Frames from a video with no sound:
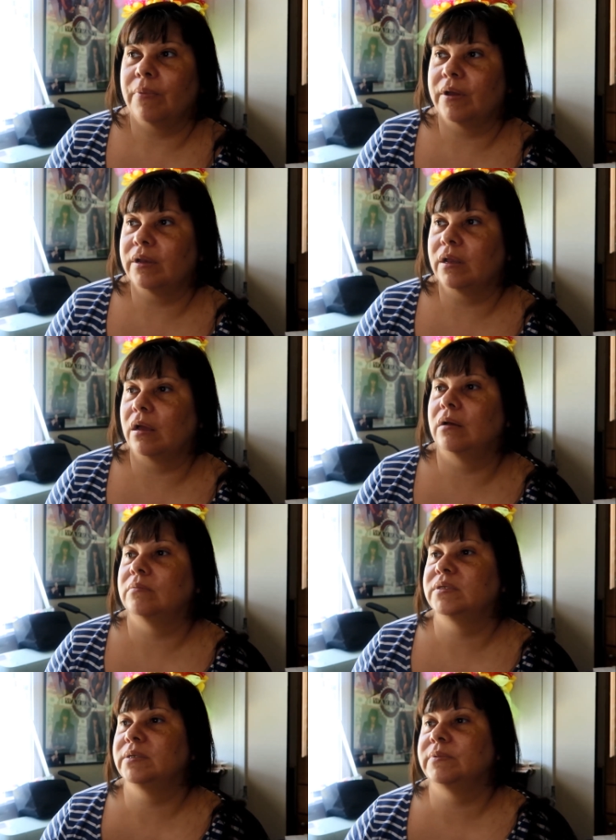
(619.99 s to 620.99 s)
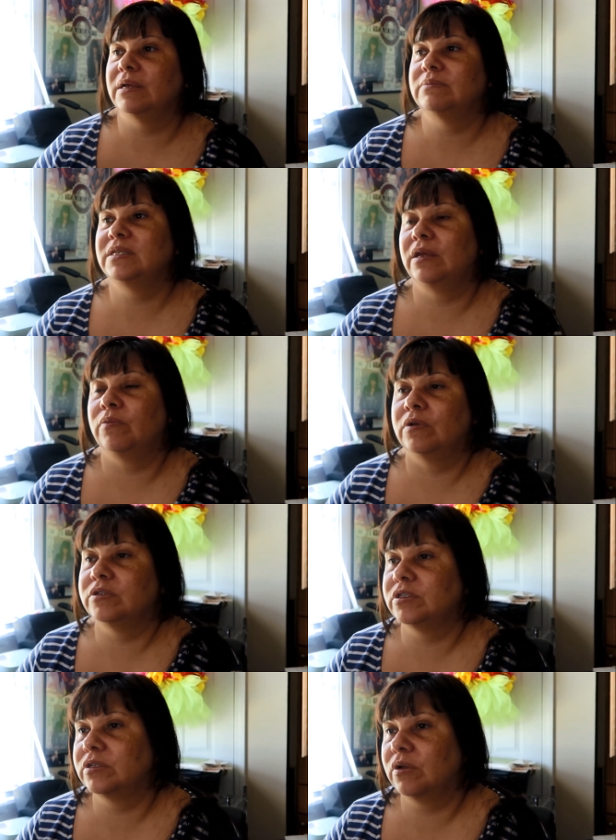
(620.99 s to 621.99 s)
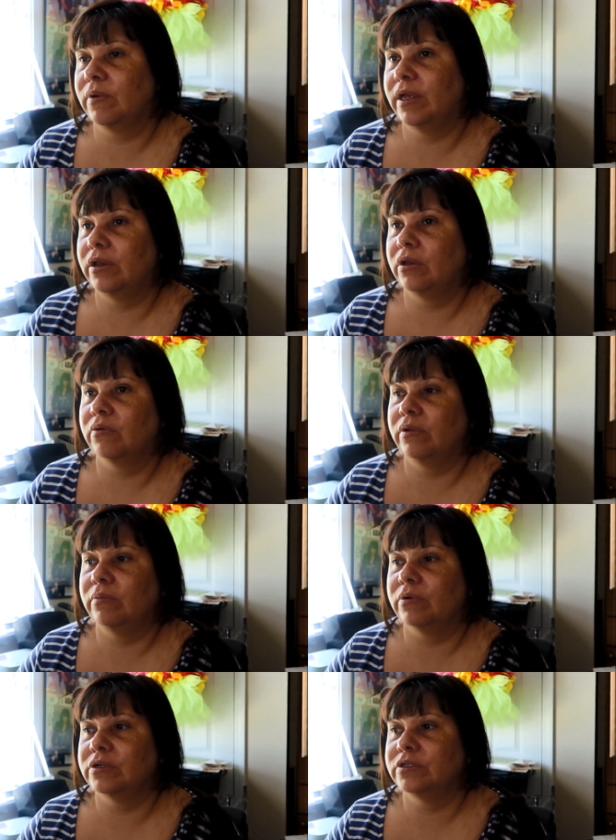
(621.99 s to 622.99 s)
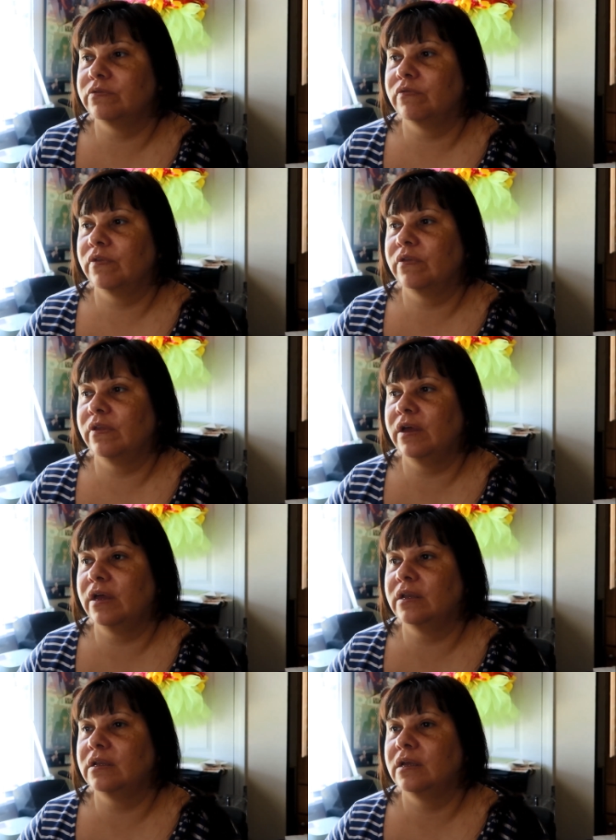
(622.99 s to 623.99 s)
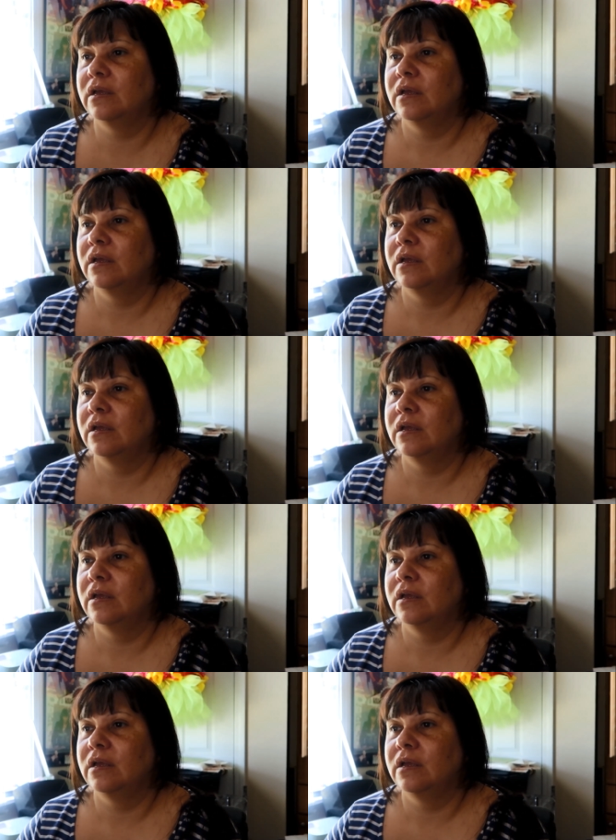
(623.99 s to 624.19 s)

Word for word: But sometimes they will just go ahead and reimburse you for that.